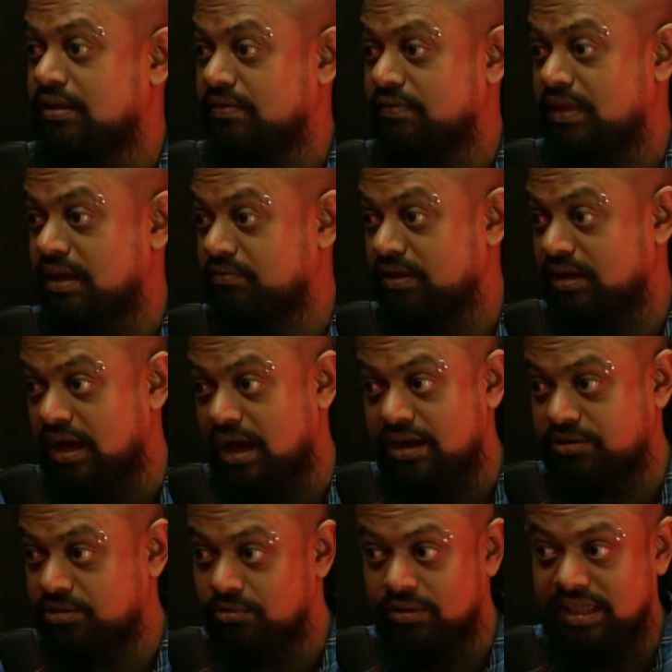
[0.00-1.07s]
that we
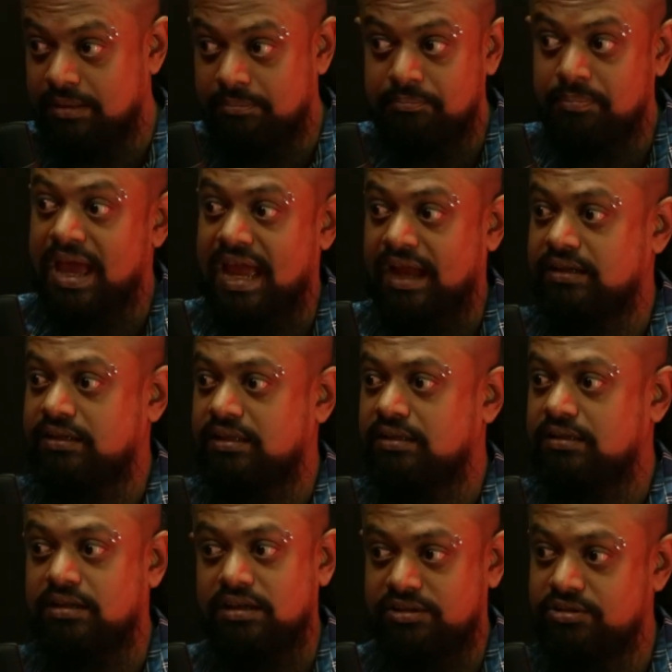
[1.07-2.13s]
can't truly impact,
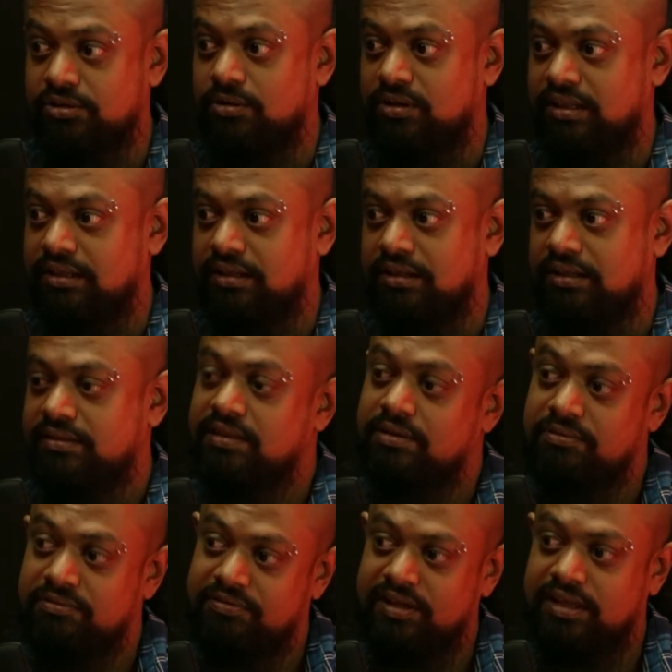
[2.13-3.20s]
control, control that
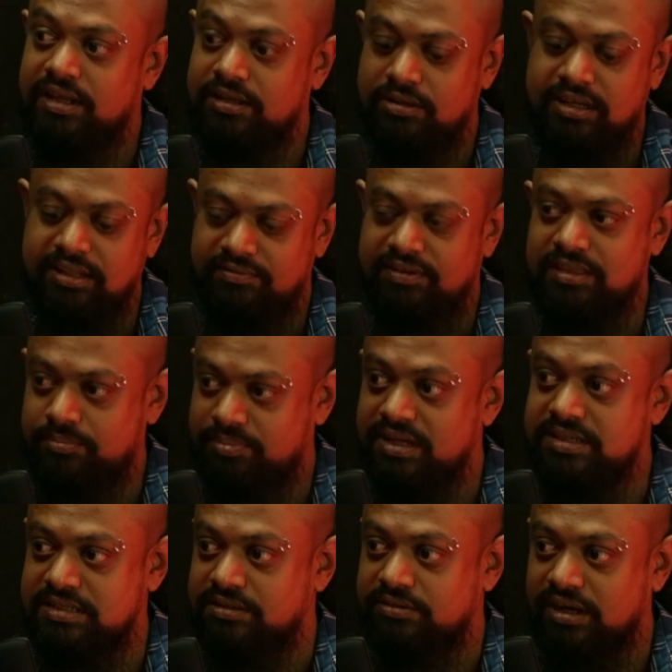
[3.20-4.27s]
we forget to live in the
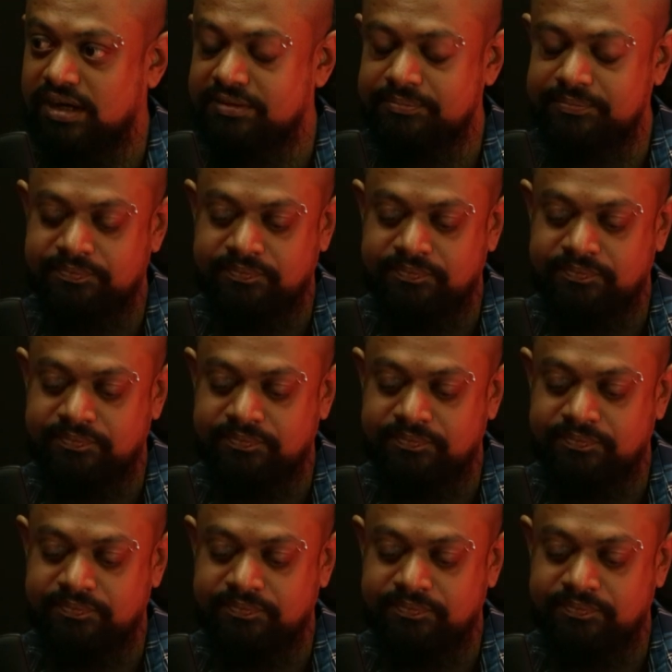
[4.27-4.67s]
present, right?